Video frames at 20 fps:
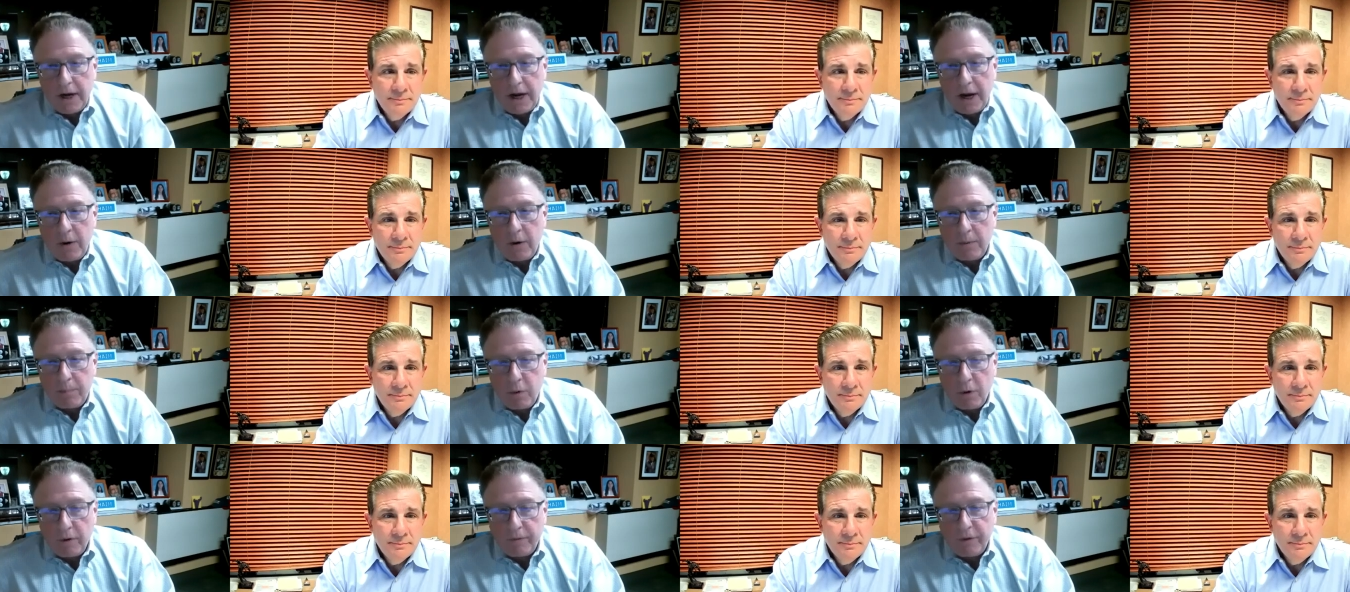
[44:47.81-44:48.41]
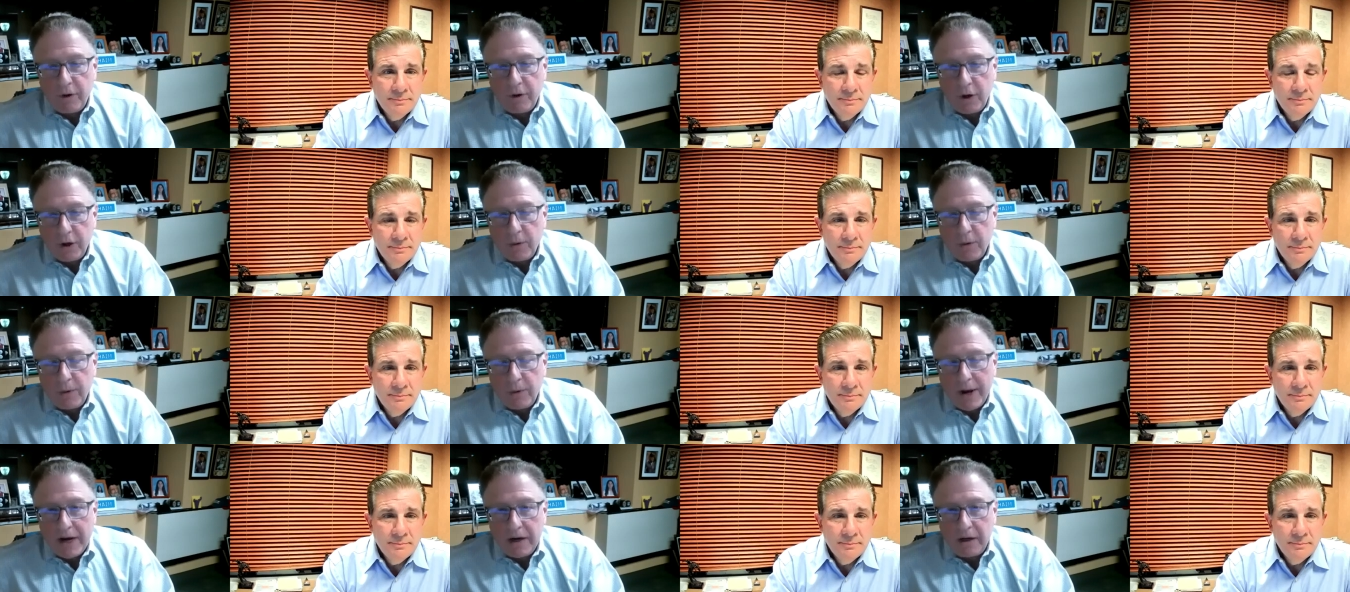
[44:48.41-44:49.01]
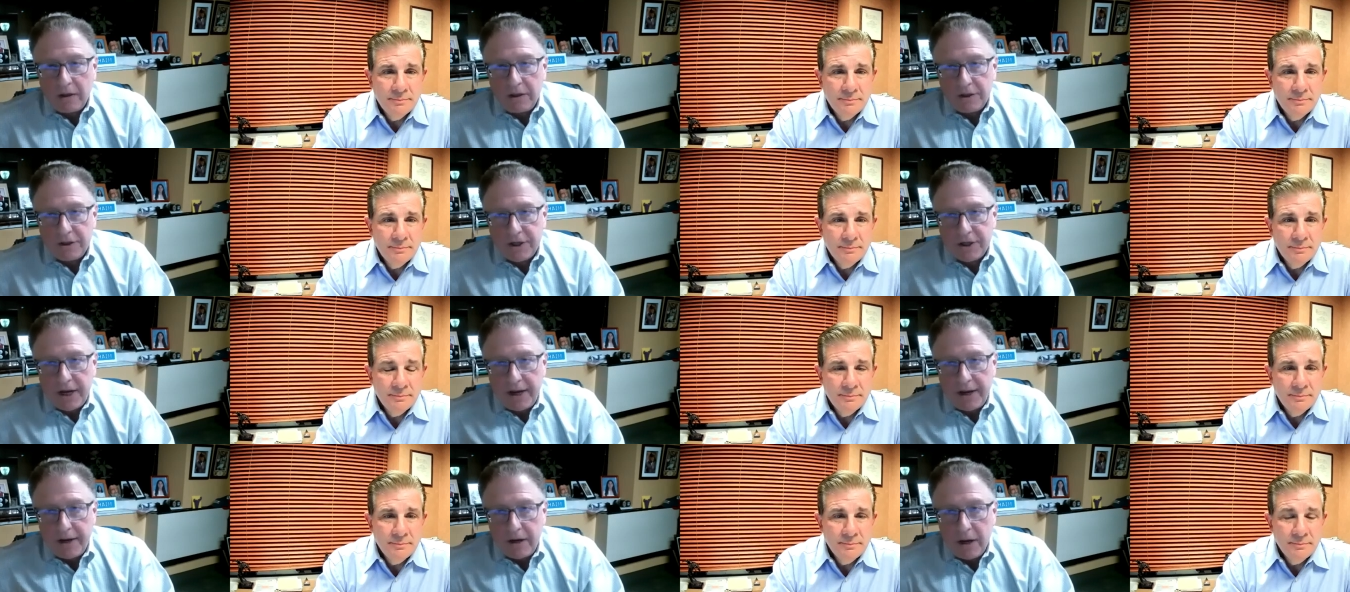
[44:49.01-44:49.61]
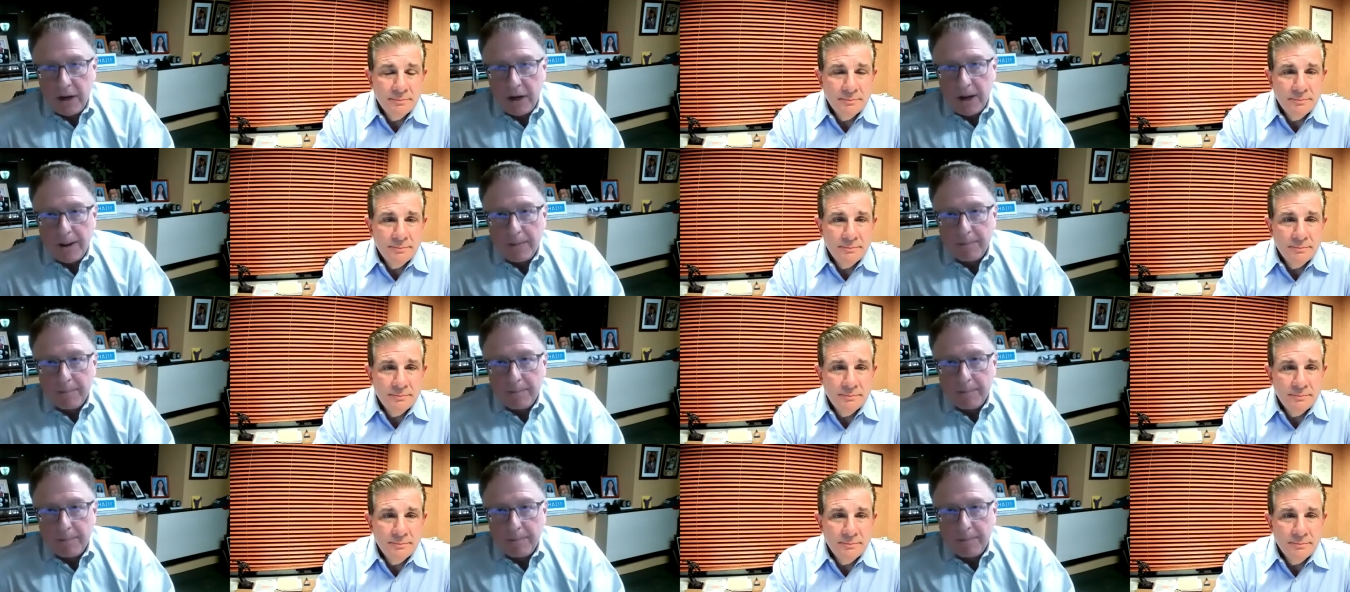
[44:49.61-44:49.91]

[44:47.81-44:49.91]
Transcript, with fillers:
Speaker 1: and a portfolio analyst said,